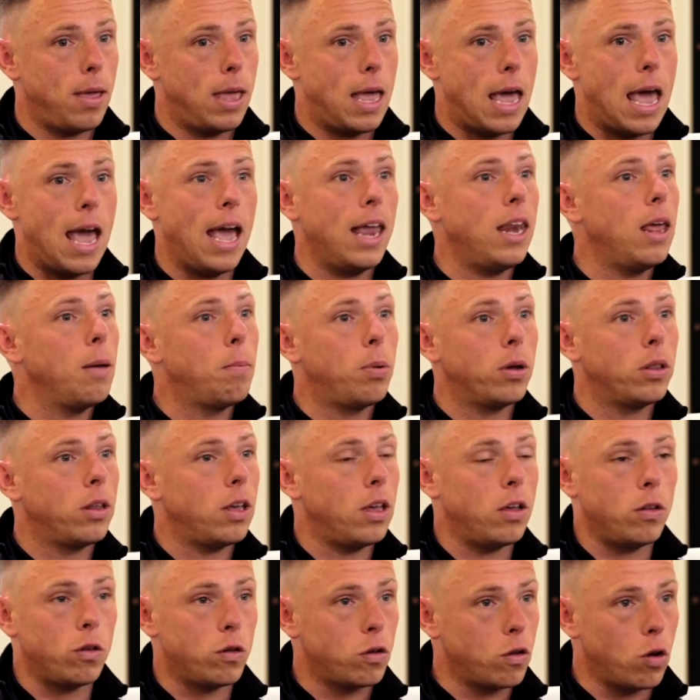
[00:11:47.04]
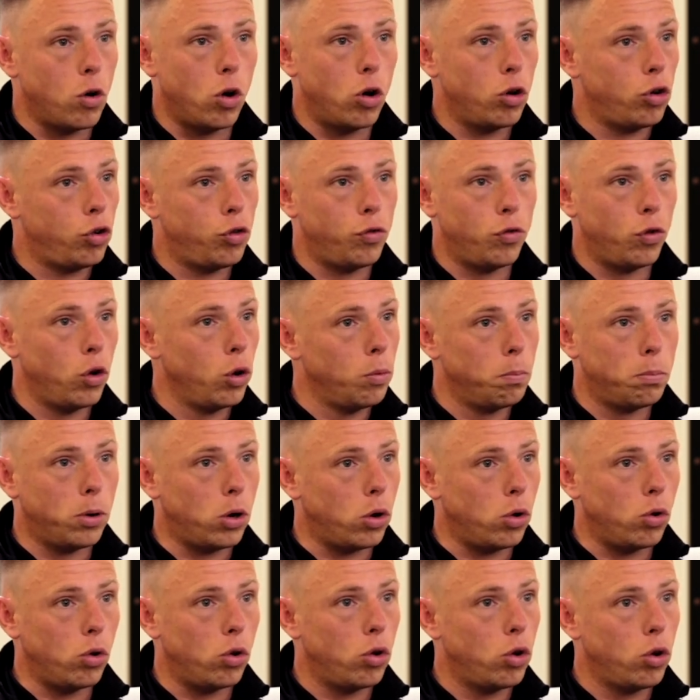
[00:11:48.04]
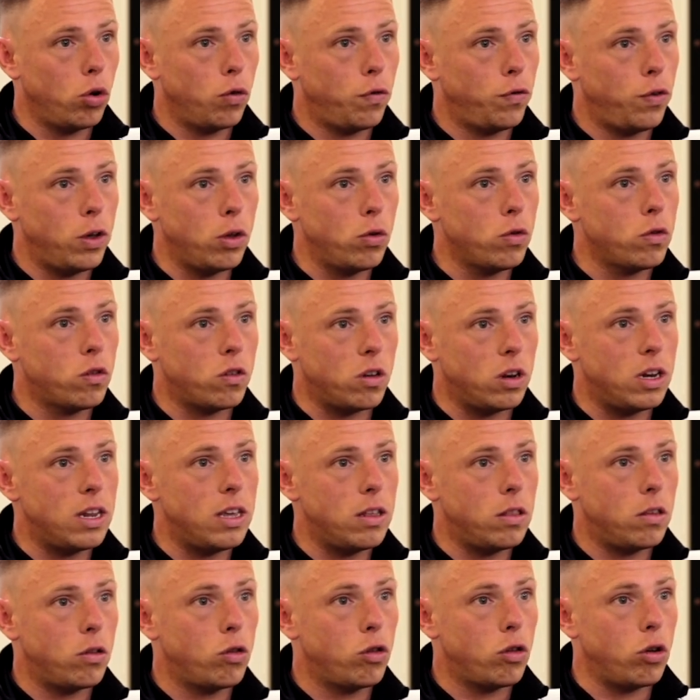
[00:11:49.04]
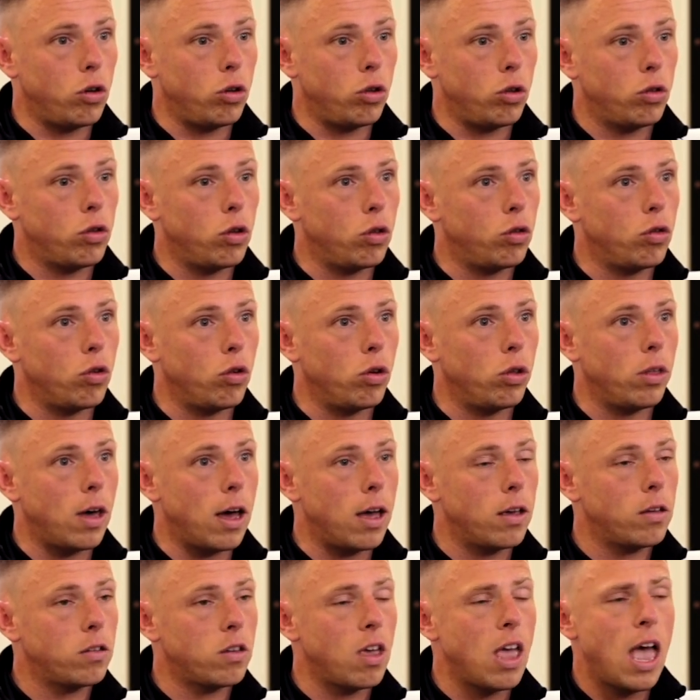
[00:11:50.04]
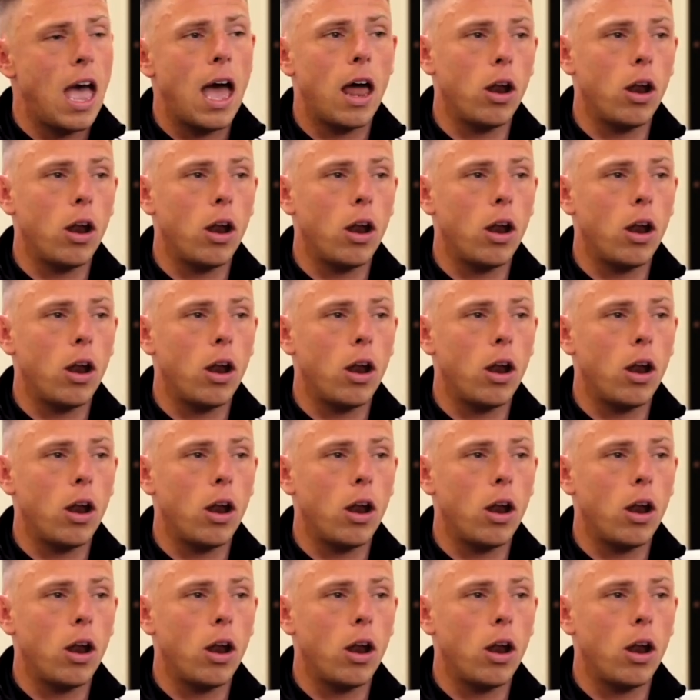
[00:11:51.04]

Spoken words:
anybody in Scottish football who feels the need to do this.